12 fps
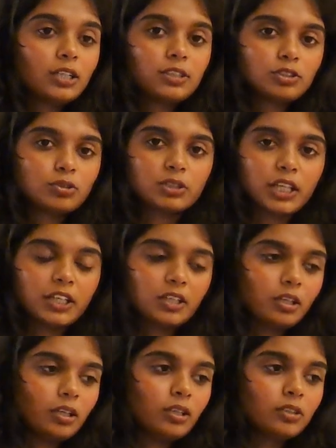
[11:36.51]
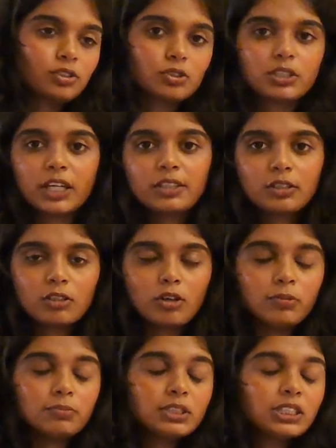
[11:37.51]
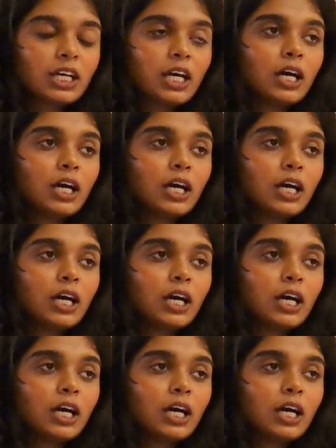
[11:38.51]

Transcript: societal norms,